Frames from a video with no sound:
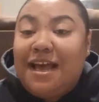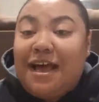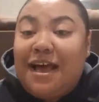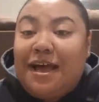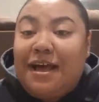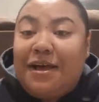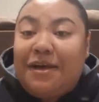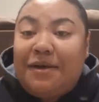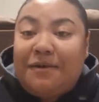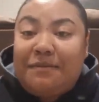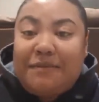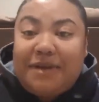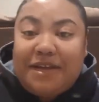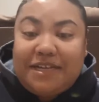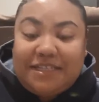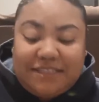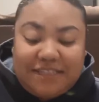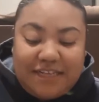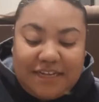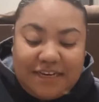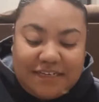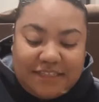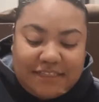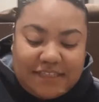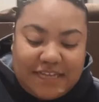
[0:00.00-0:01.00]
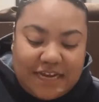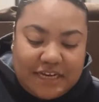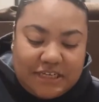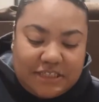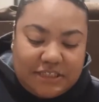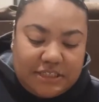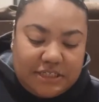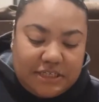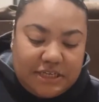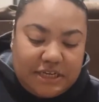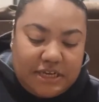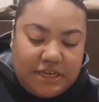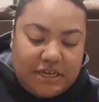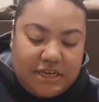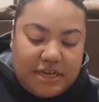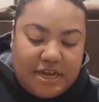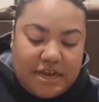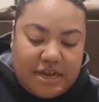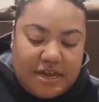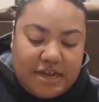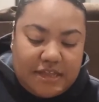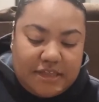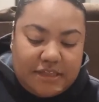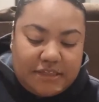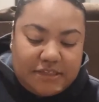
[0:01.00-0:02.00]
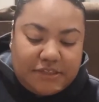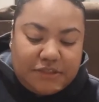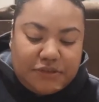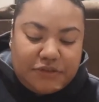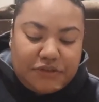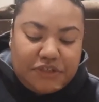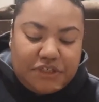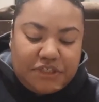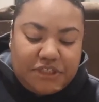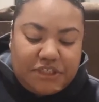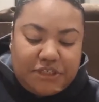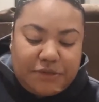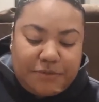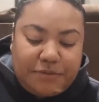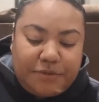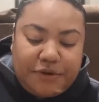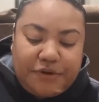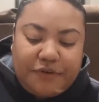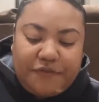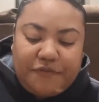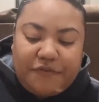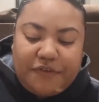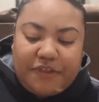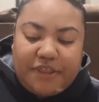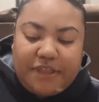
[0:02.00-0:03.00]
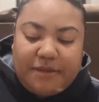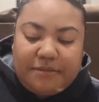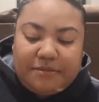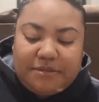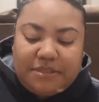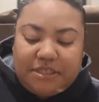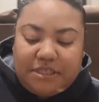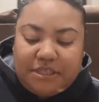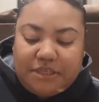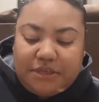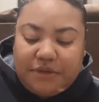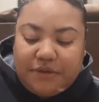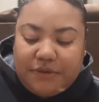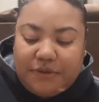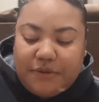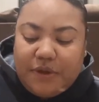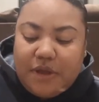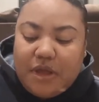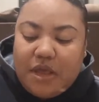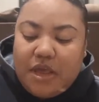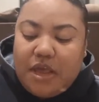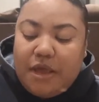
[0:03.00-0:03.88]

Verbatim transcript: um, my son is actually, uh, the school just approved for them to